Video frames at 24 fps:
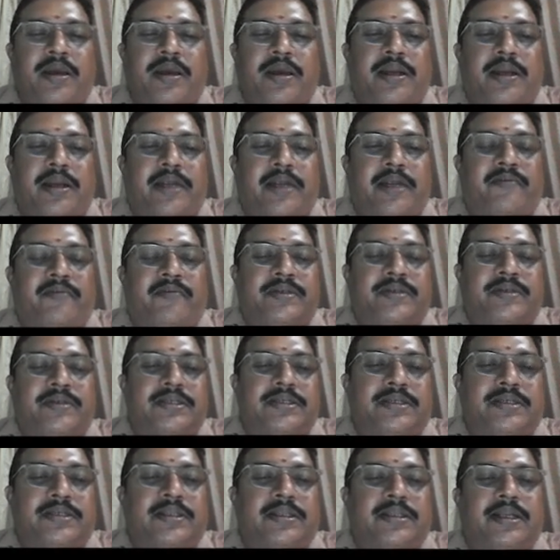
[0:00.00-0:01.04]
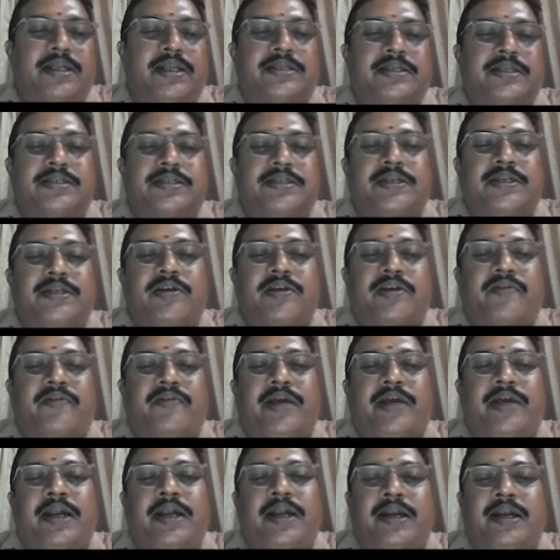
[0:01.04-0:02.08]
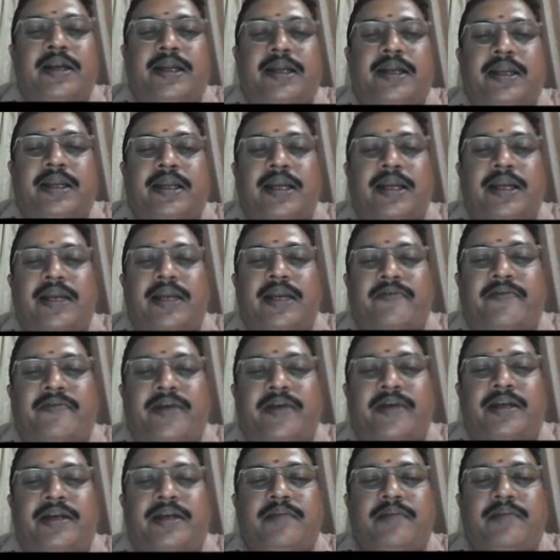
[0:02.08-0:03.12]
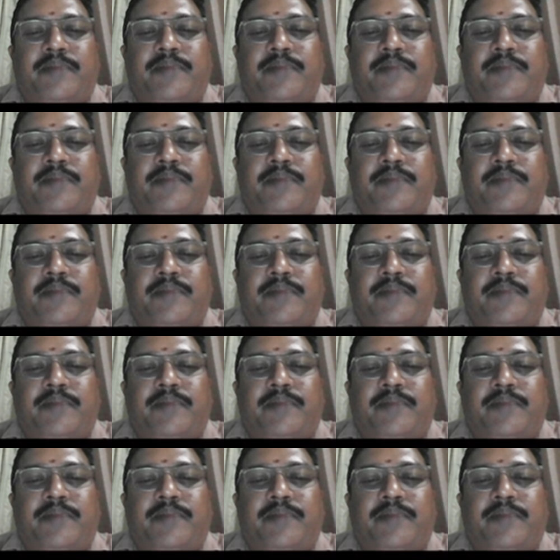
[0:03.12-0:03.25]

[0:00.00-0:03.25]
and emphasizing the necessity of a technical effect